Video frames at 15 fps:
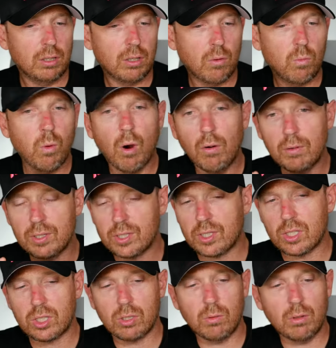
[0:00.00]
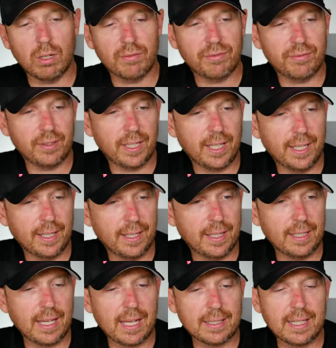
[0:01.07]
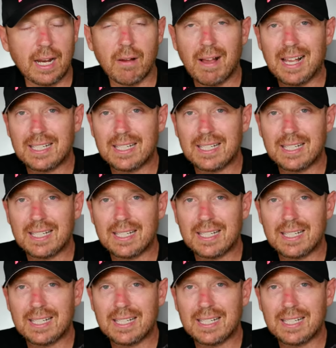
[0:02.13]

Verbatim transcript: that warrants the sort of, I, I don't know,